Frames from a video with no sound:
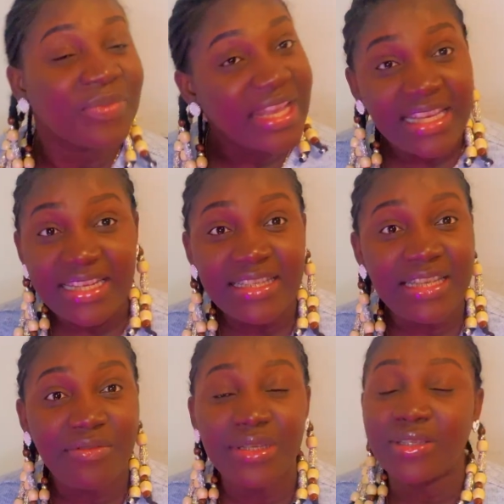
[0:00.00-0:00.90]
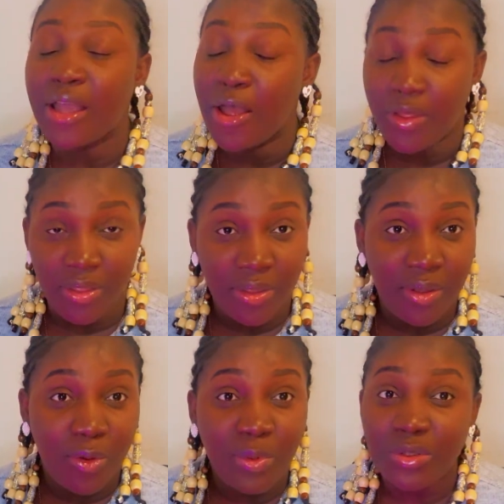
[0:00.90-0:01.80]
In this series,
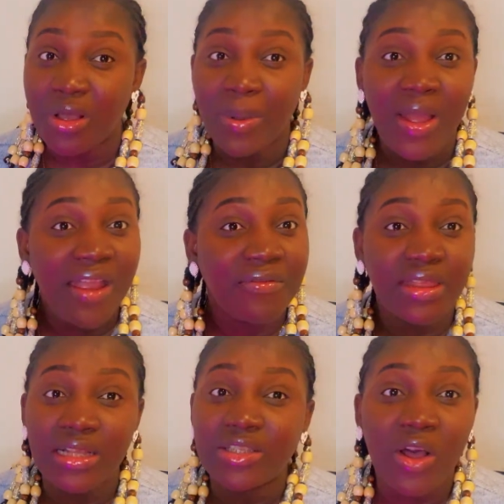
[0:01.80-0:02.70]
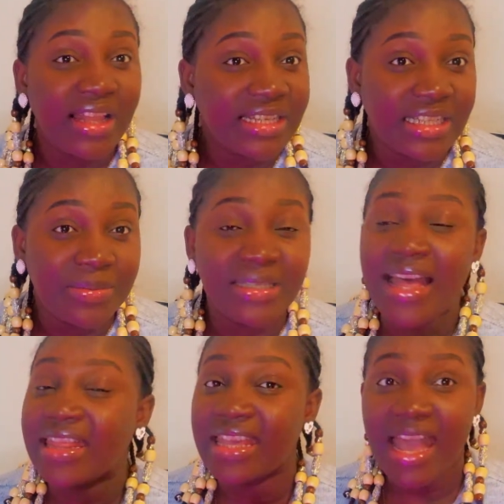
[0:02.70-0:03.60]
we talk about everything scholarships,
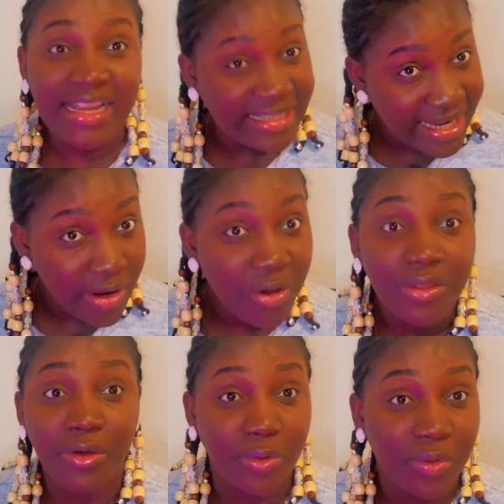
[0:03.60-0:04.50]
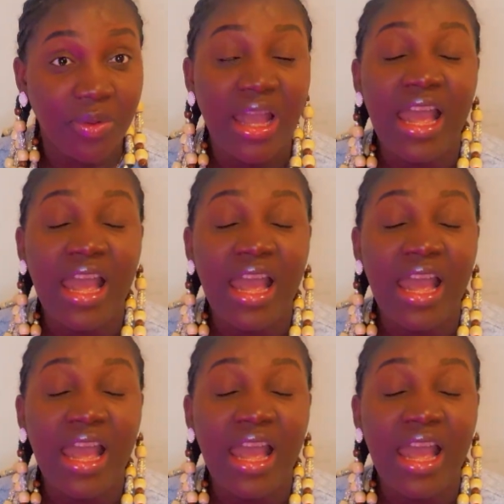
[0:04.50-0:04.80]
and the idea or the goal